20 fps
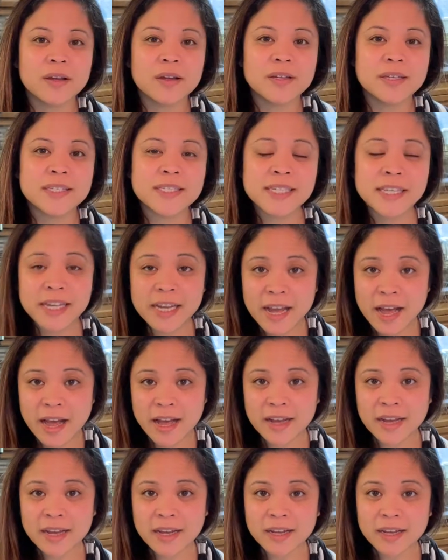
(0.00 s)

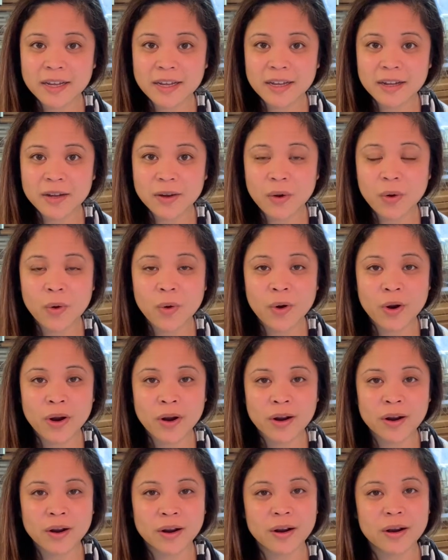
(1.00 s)
Sinigang,
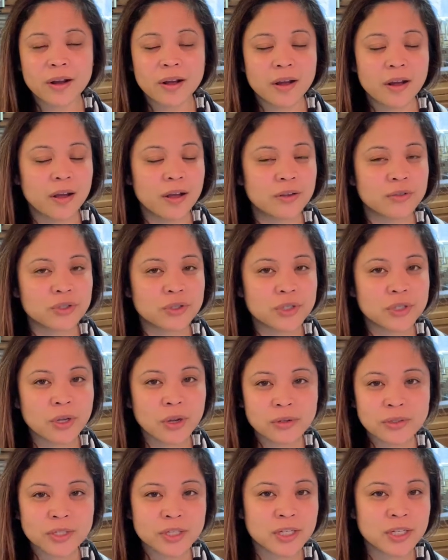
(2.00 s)
or a
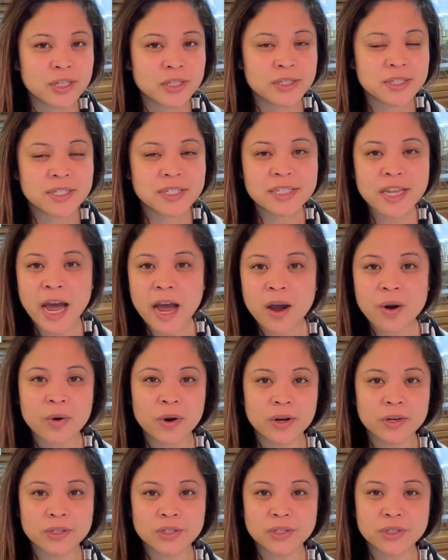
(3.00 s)
salty
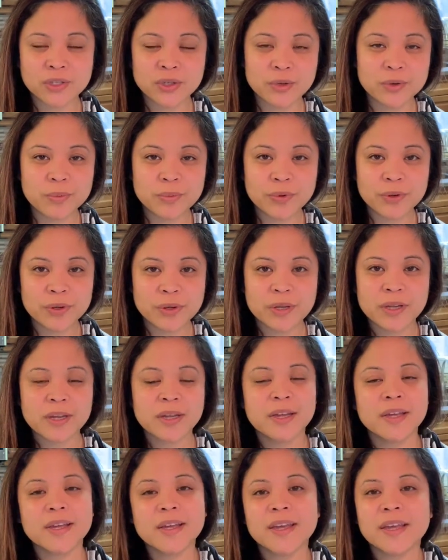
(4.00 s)
sour soup,
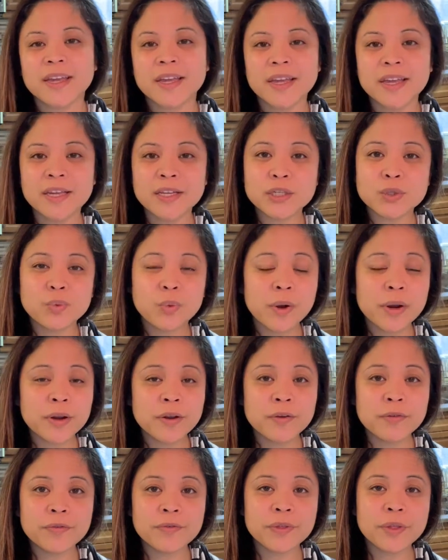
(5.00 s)
is one
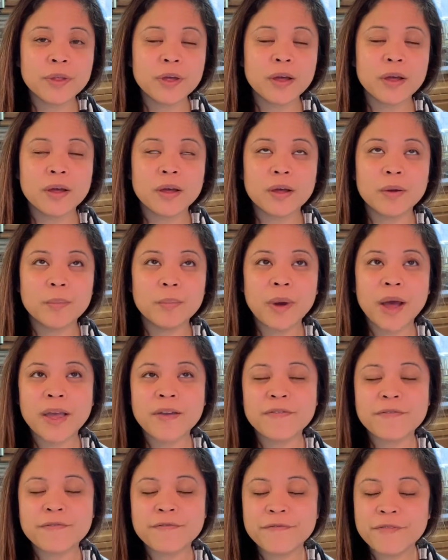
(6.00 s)
of my
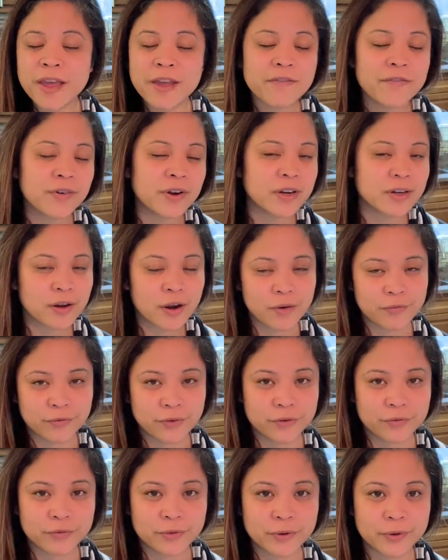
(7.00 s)
favorite
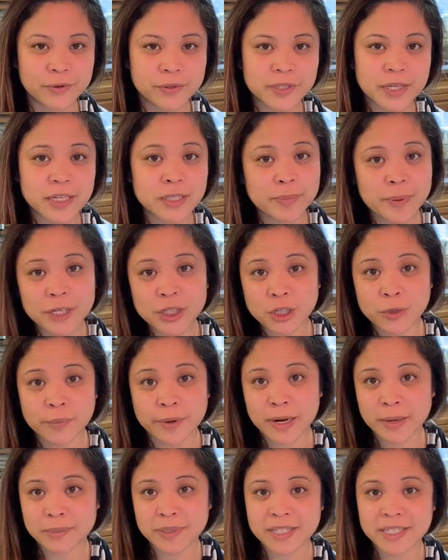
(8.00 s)
comfort foods, especially
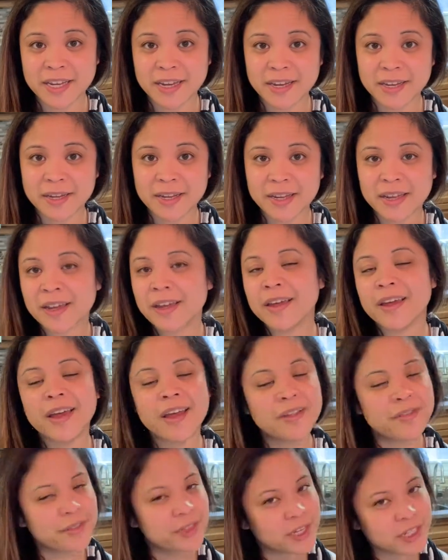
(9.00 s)
when I'm sick.
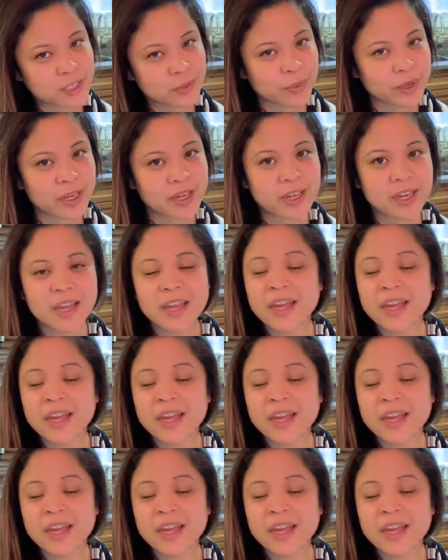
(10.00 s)
And this week,